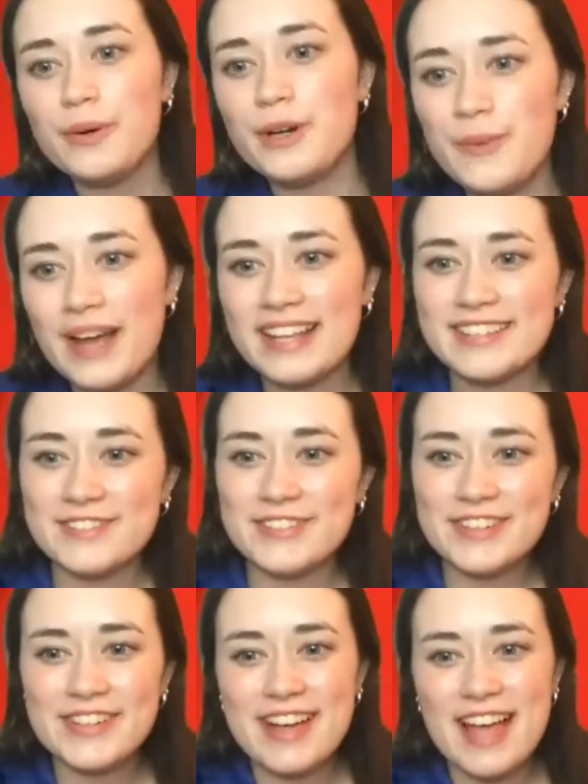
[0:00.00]
waiting
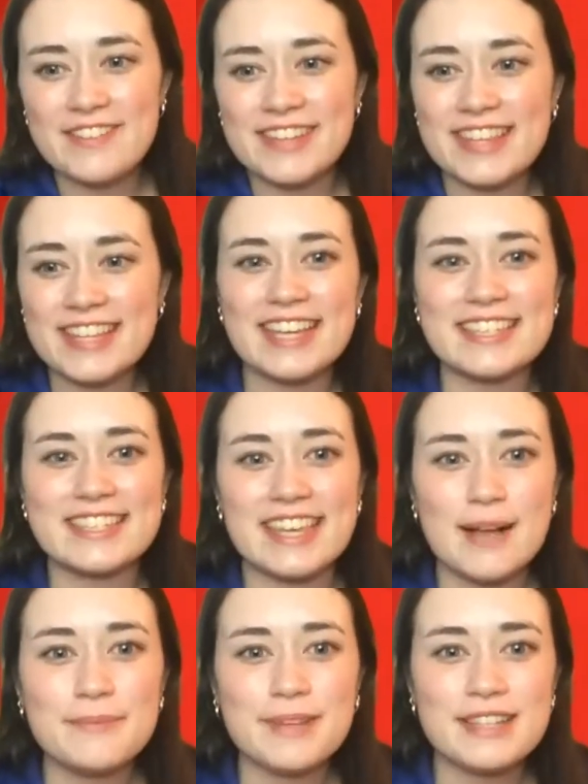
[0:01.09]
for everything to get set
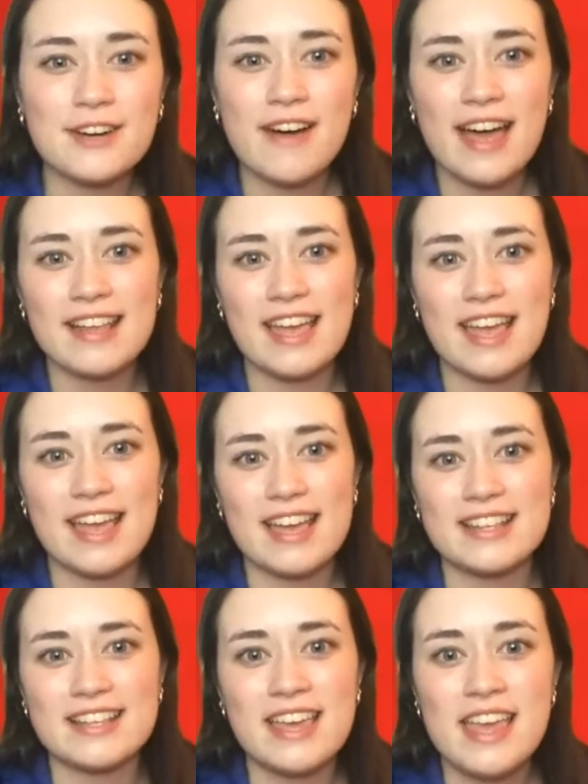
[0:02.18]
up, let's go ahead
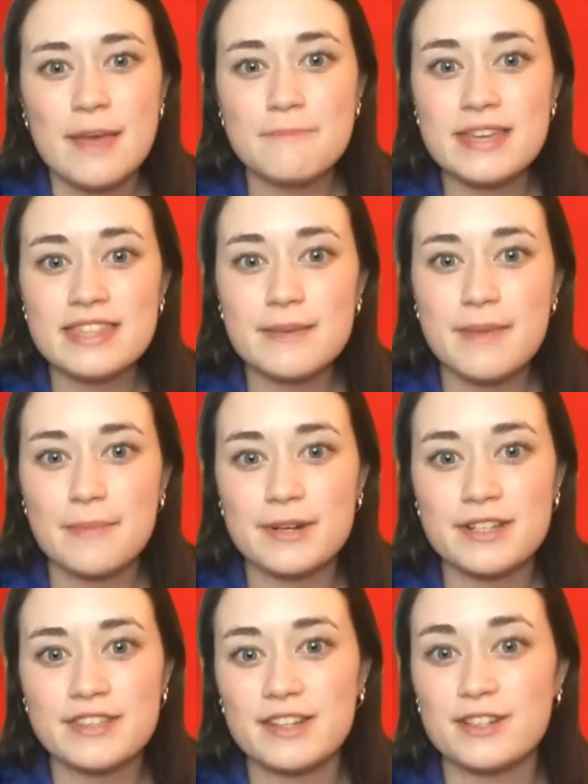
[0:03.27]
and meet the
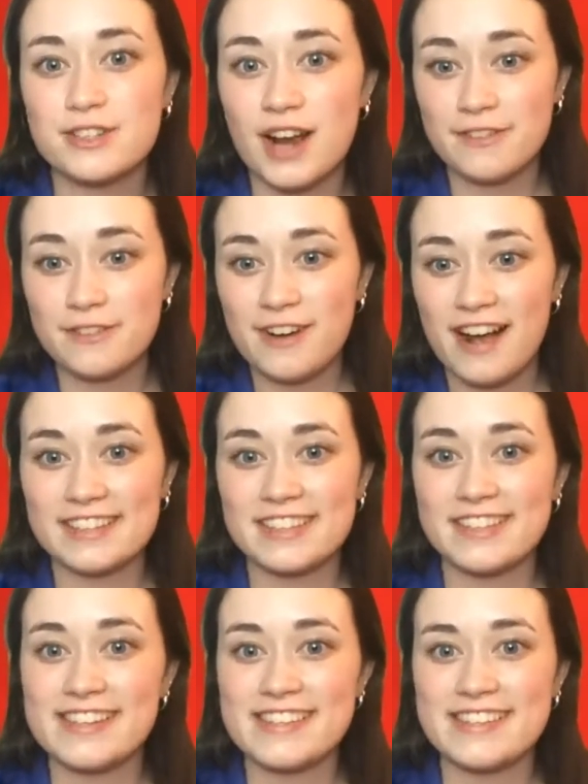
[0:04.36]
members that are striving for
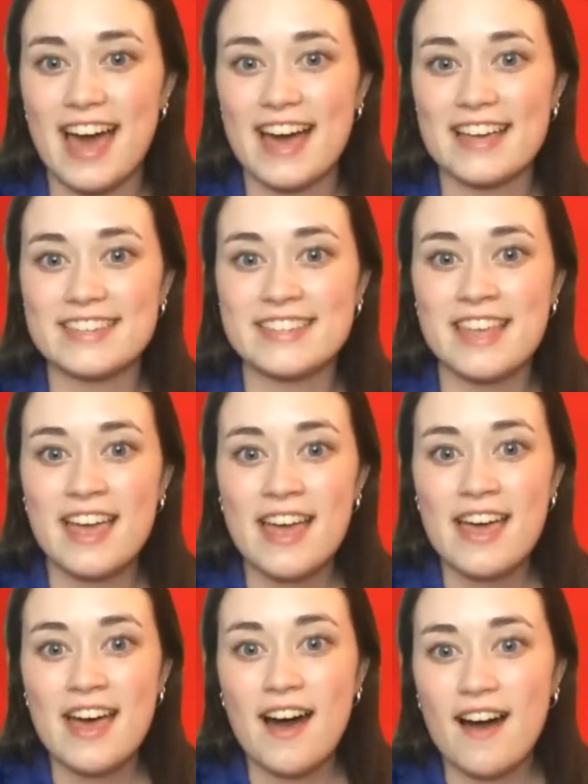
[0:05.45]
excellence as
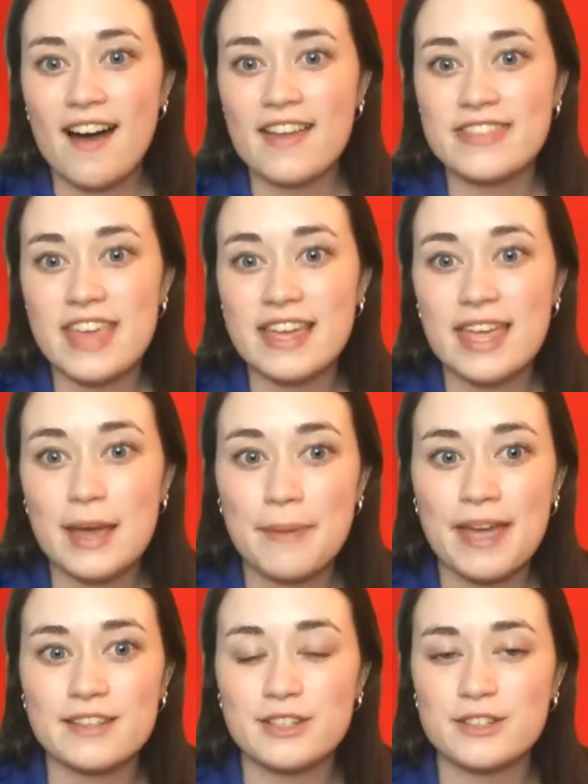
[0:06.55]
they
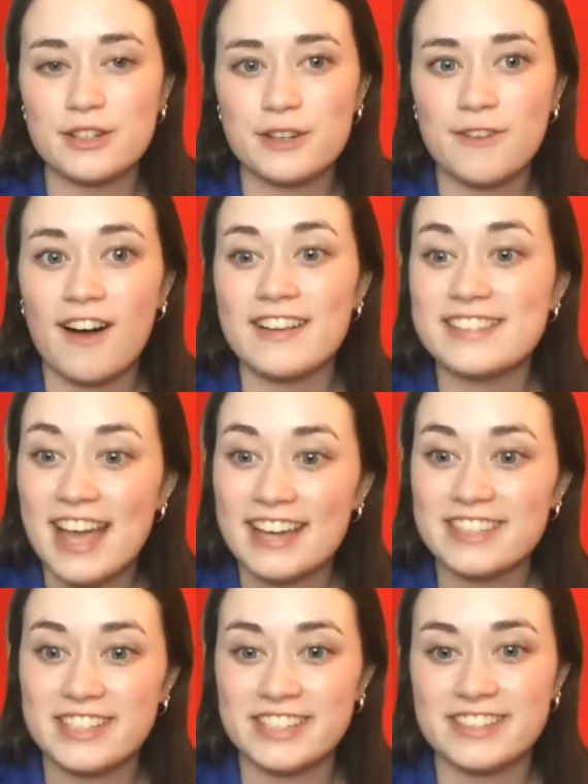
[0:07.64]
campaign to serve on
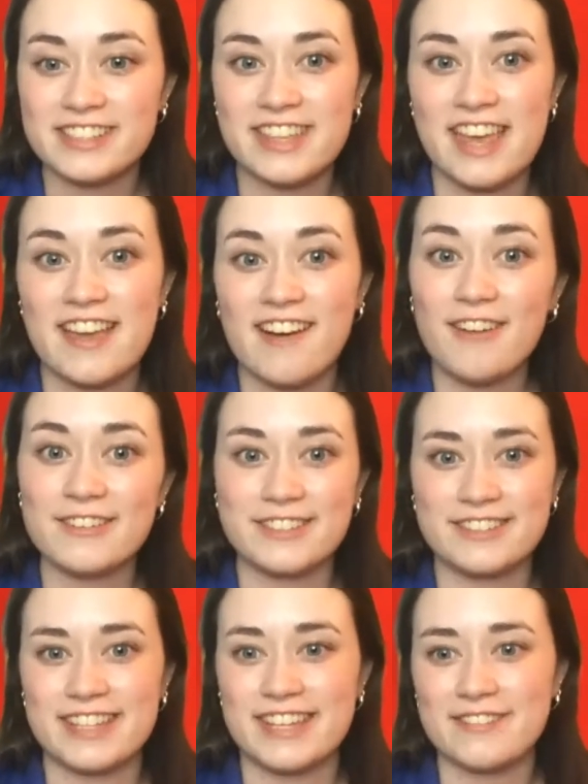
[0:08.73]
next year's state officer
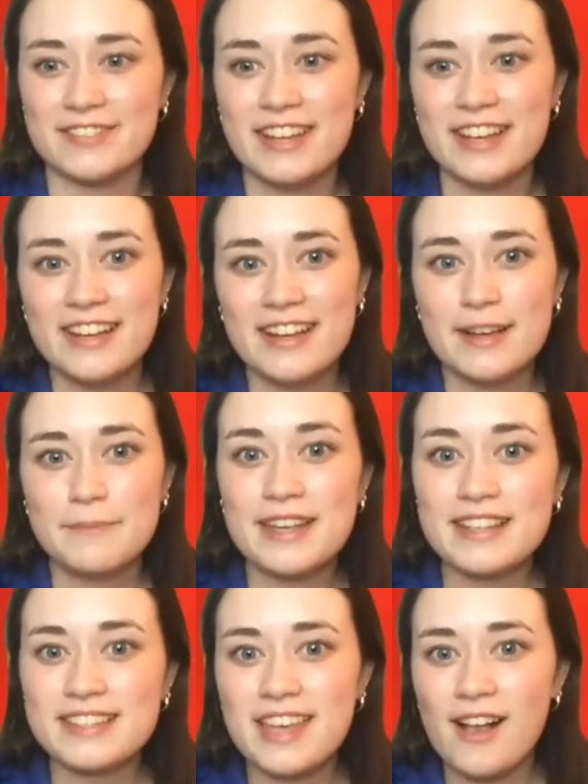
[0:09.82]
team.
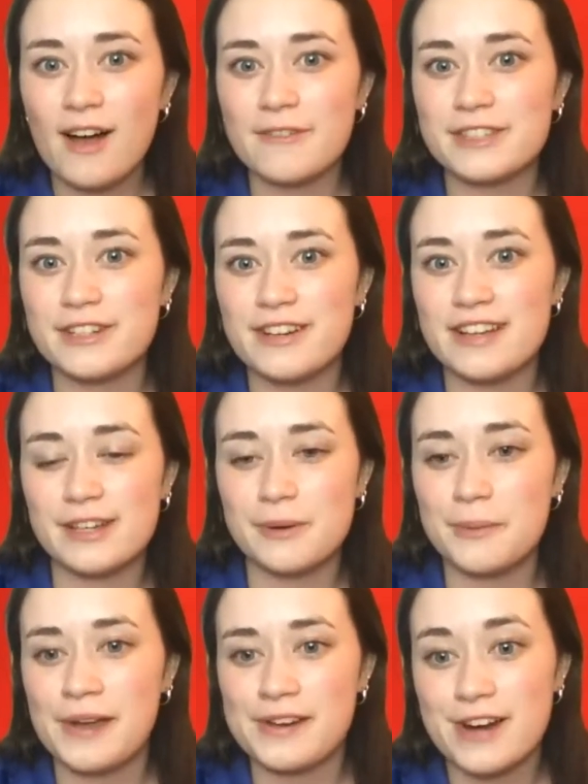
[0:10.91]
Being a state officer is a
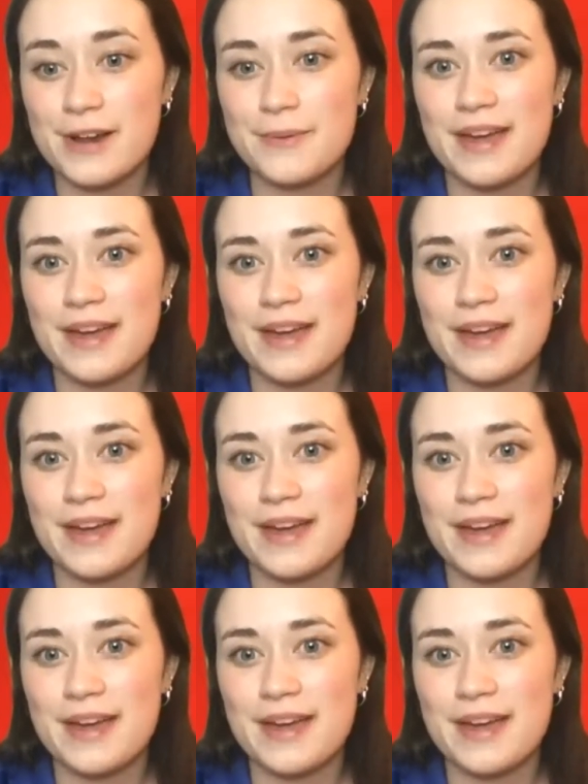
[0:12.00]
great way